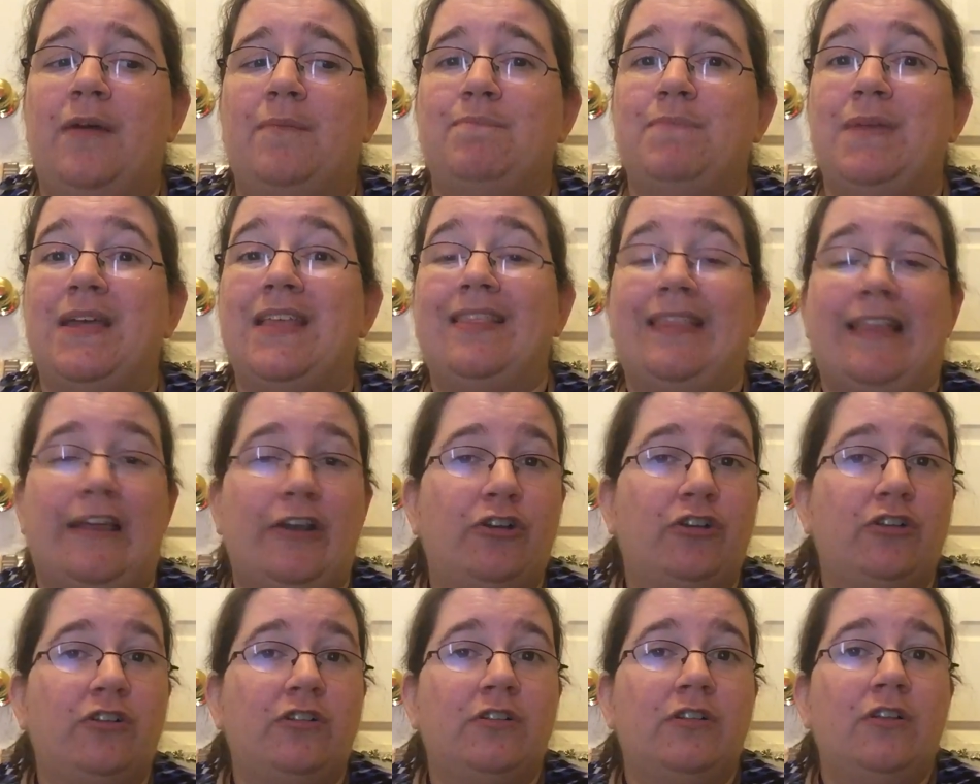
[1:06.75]

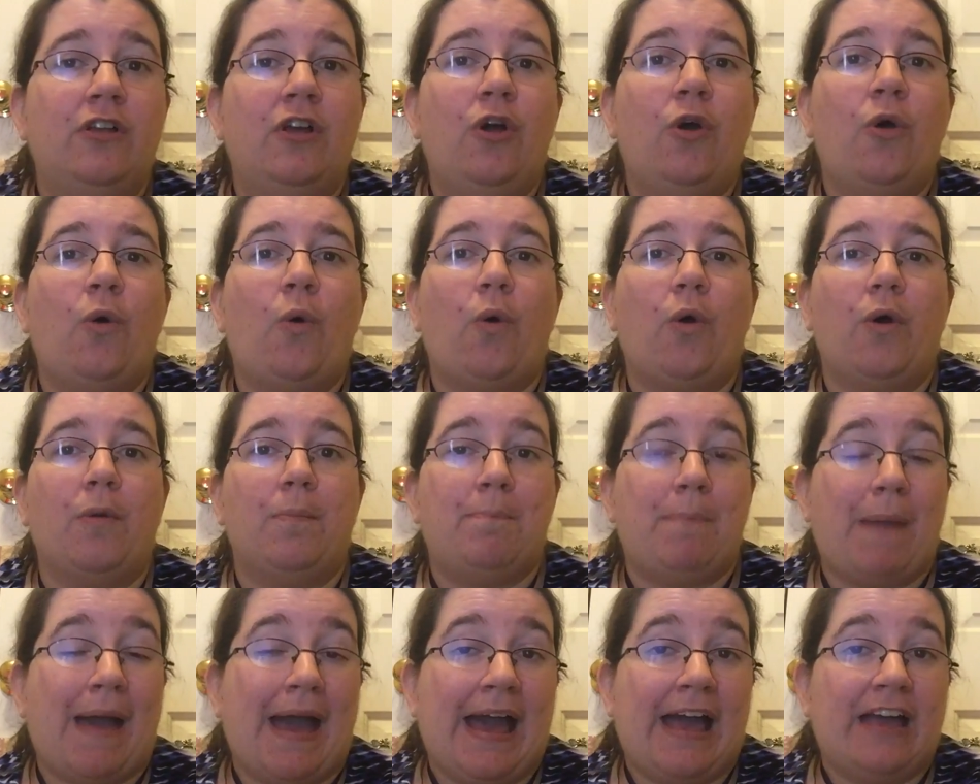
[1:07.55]
belittle or
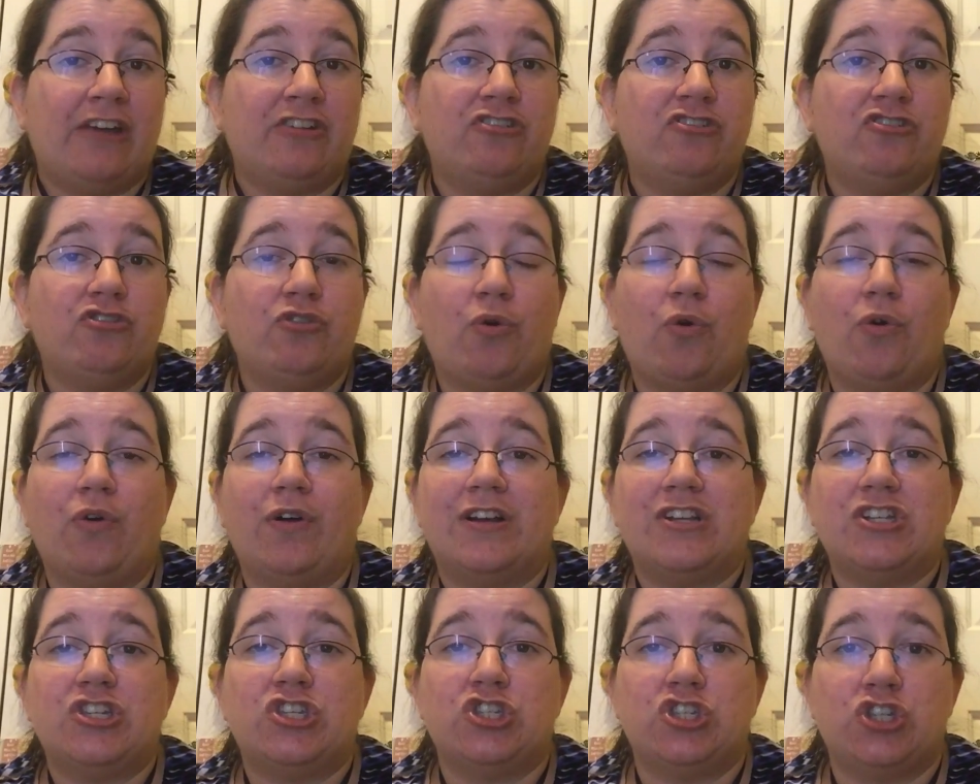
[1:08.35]
bash or
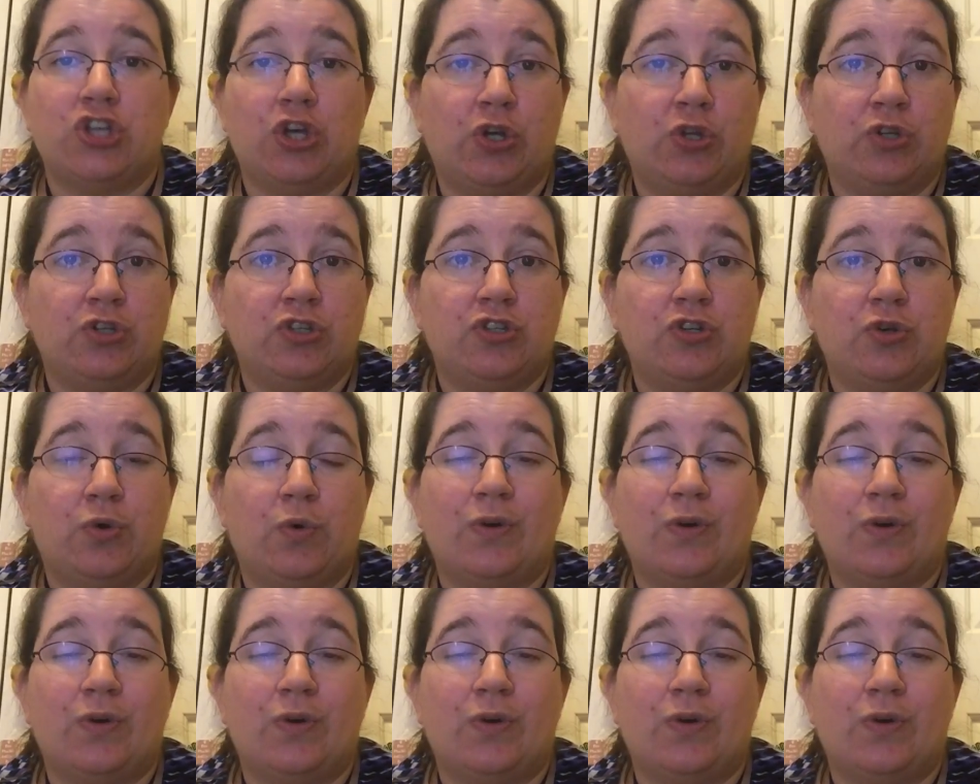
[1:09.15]
insult